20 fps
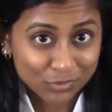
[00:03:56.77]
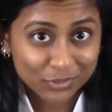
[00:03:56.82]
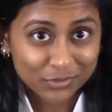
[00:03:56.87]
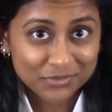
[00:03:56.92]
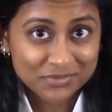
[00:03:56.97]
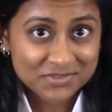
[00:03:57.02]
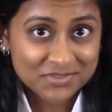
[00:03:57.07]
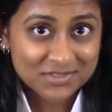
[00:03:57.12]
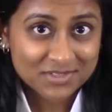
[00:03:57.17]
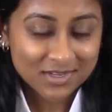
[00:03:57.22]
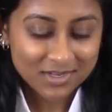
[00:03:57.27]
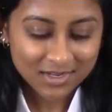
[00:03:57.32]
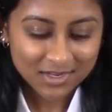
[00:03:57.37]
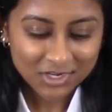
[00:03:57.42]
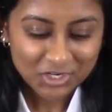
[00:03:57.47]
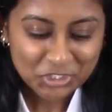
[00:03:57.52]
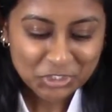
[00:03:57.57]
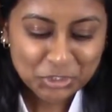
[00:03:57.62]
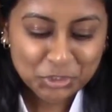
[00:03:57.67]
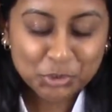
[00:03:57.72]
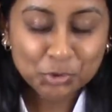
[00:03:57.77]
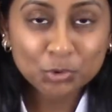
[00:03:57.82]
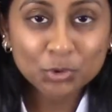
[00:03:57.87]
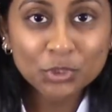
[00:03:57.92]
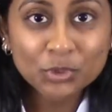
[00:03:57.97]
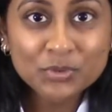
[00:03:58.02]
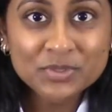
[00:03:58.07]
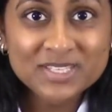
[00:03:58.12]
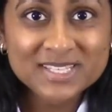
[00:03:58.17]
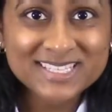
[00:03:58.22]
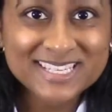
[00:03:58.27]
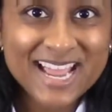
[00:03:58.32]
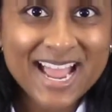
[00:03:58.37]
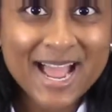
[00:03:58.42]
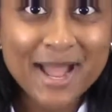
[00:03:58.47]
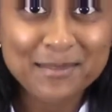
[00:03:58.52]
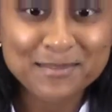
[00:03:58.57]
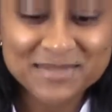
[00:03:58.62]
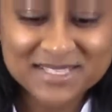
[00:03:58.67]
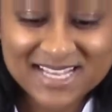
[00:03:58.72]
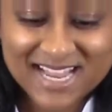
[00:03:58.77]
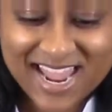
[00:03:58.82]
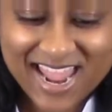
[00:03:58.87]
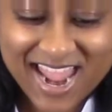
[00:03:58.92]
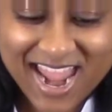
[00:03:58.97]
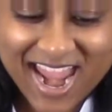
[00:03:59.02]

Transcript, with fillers: roots true stems